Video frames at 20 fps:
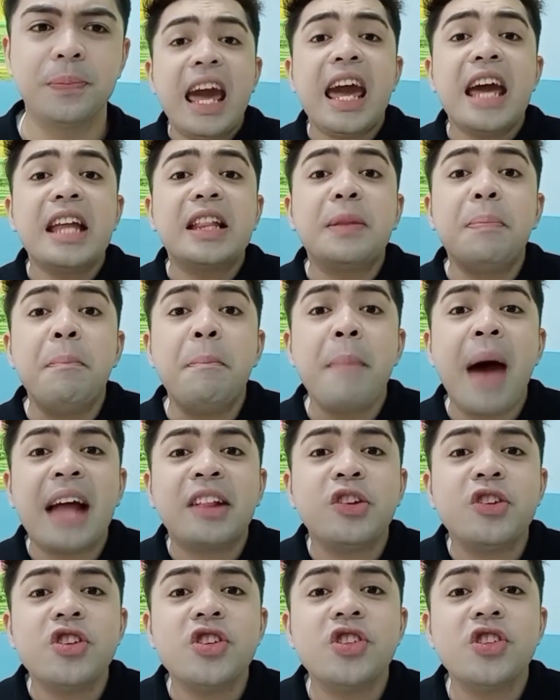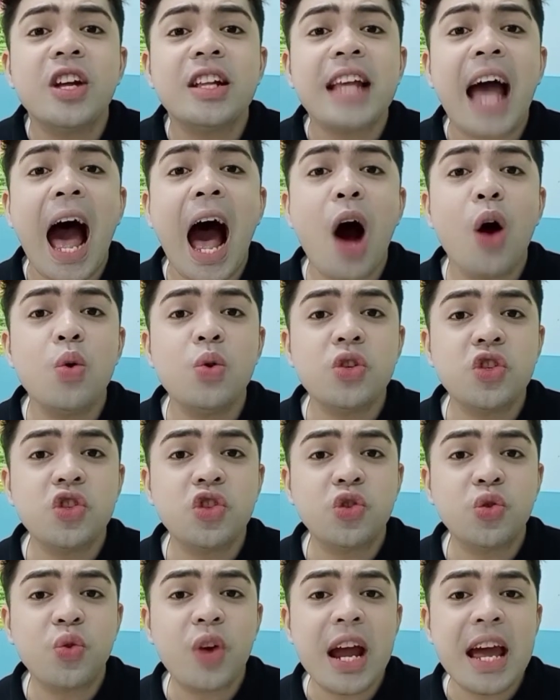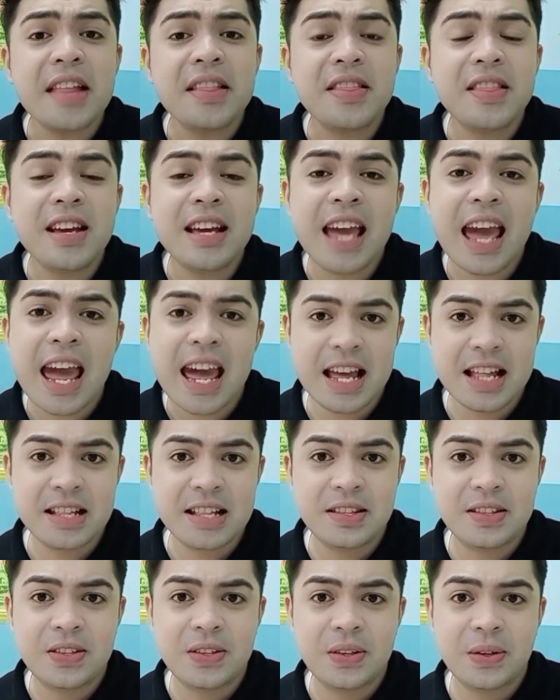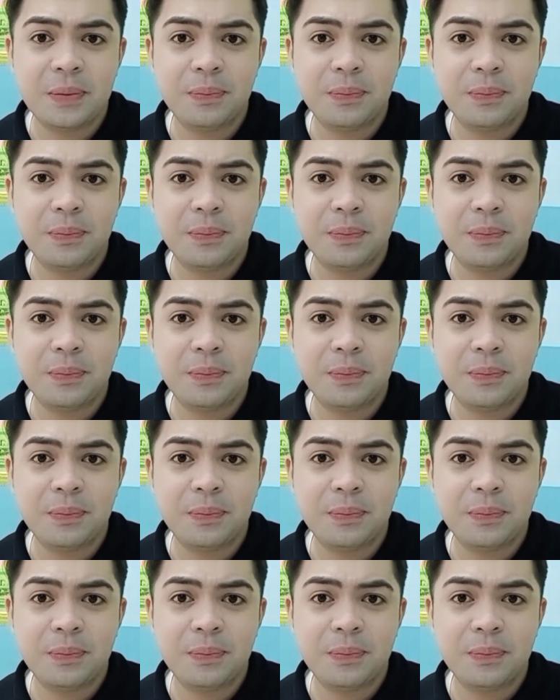It matters not how straight the gate,